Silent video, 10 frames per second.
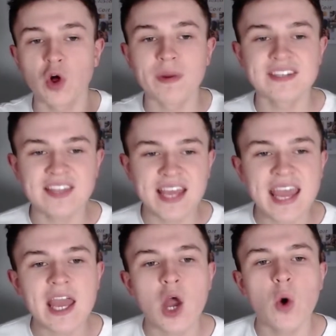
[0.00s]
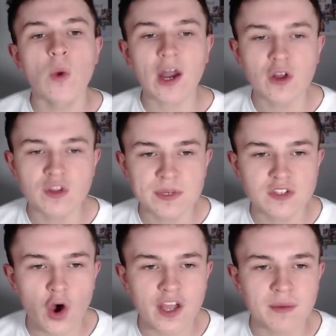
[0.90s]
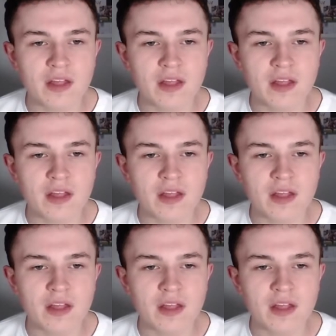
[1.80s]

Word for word: But today we are going to be talking about